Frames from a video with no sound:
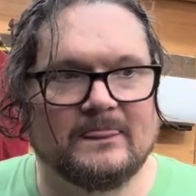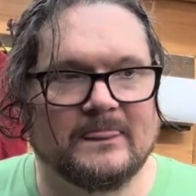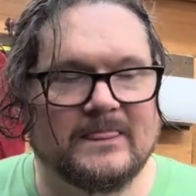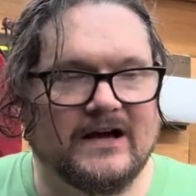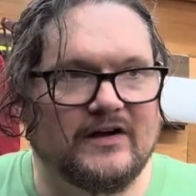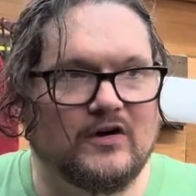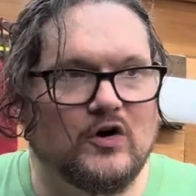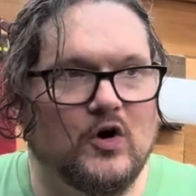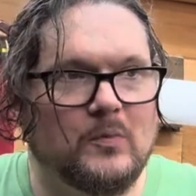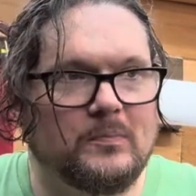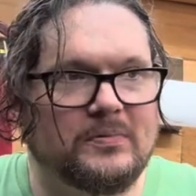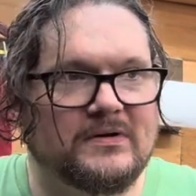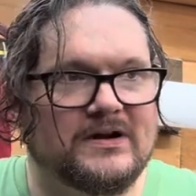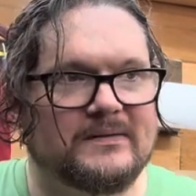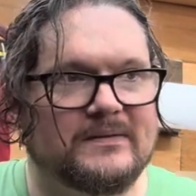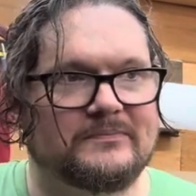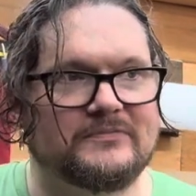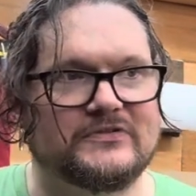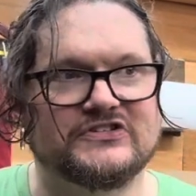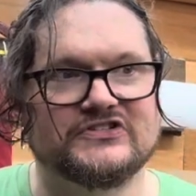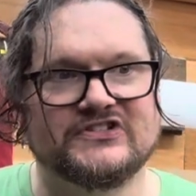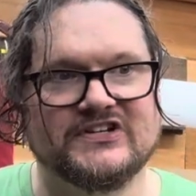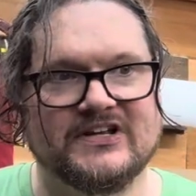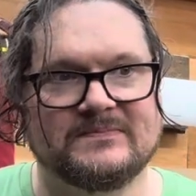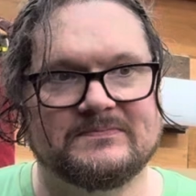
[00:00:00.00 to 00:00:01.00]
I open up the
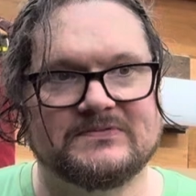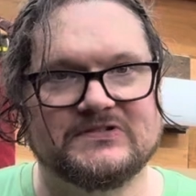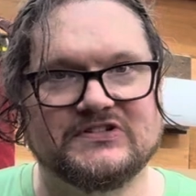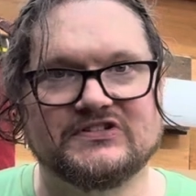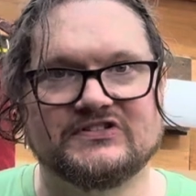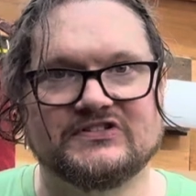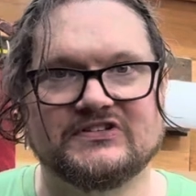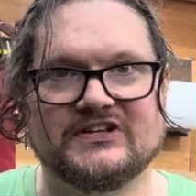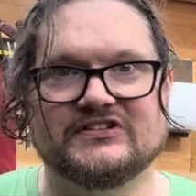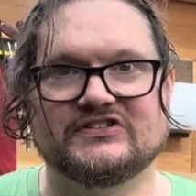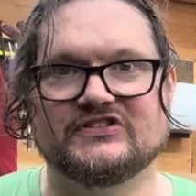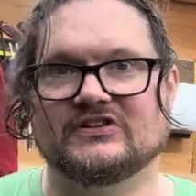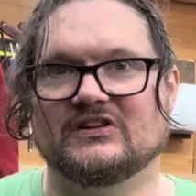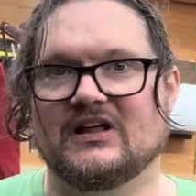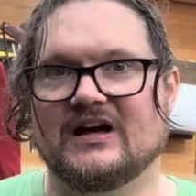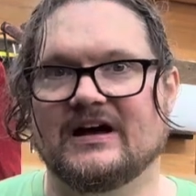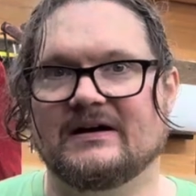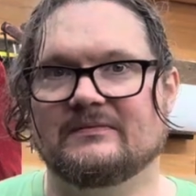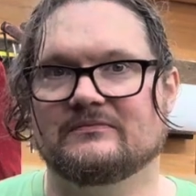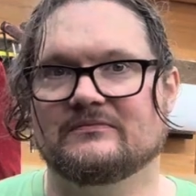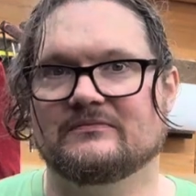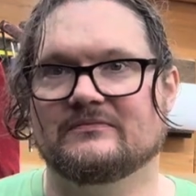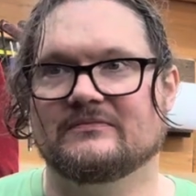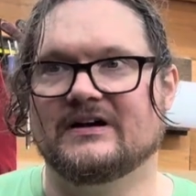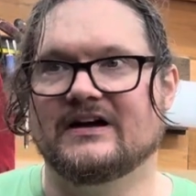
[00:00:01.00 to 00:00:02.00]
zips, it's a
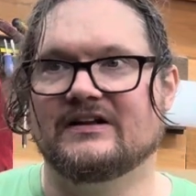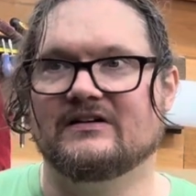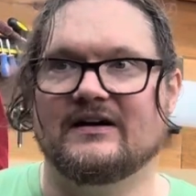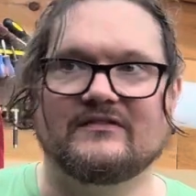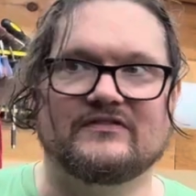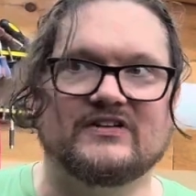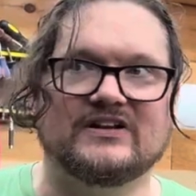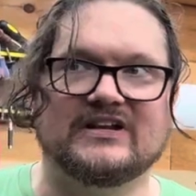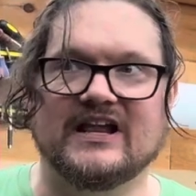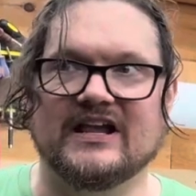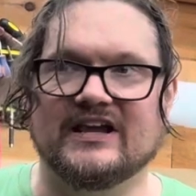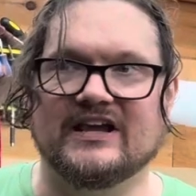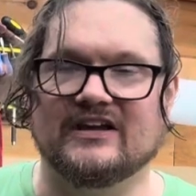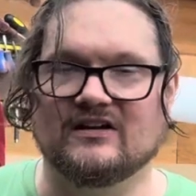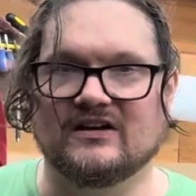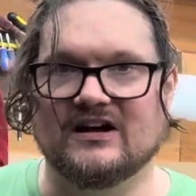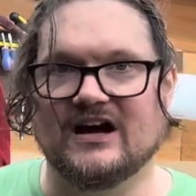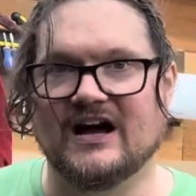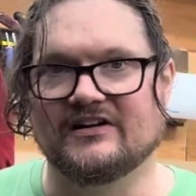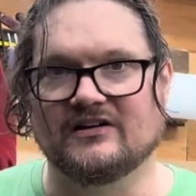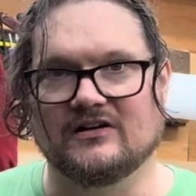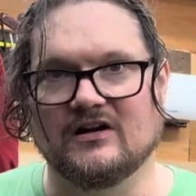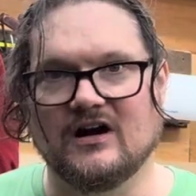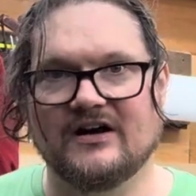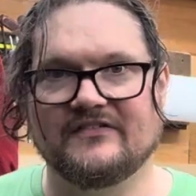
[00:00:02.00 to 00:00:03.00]
lot, I don't have to take it
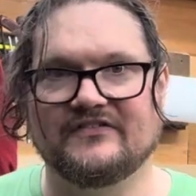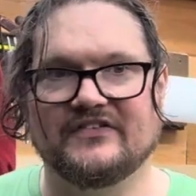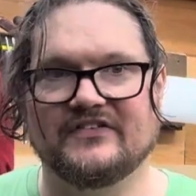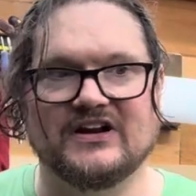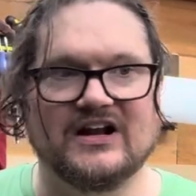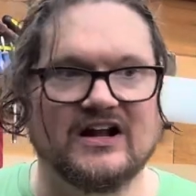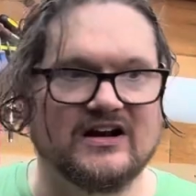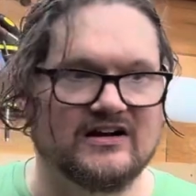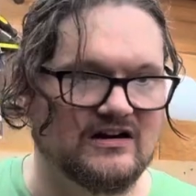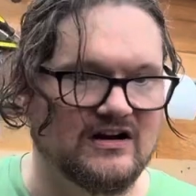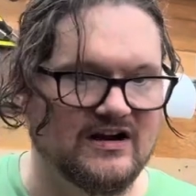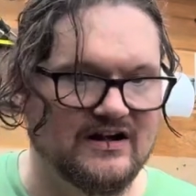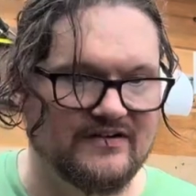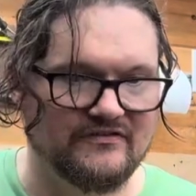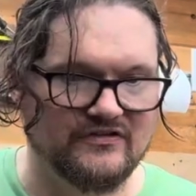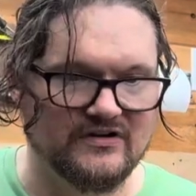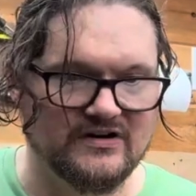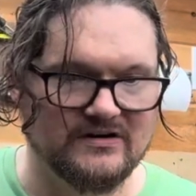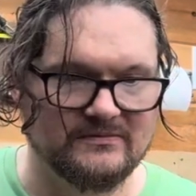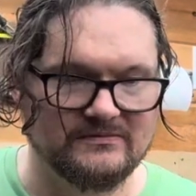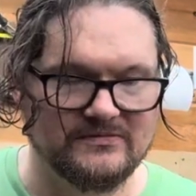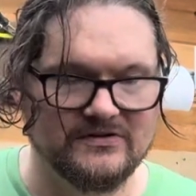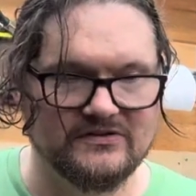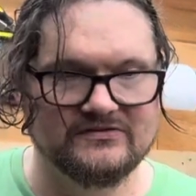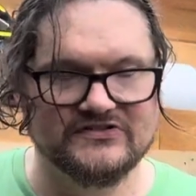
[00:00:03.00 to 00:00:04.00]
on and off and on and off when
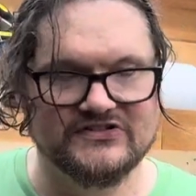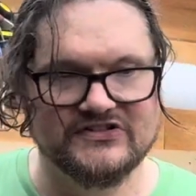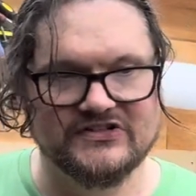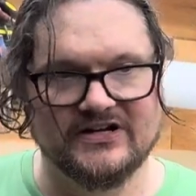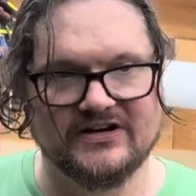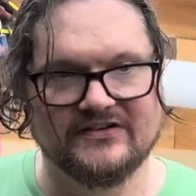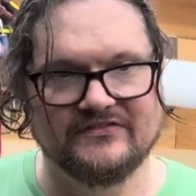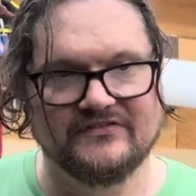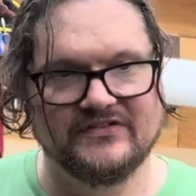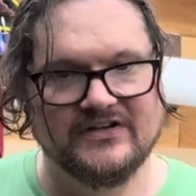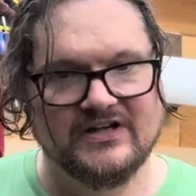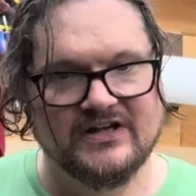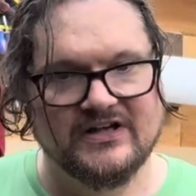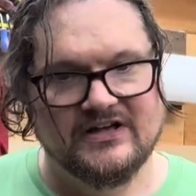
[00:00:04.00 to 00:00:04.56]
I'm doing stuff.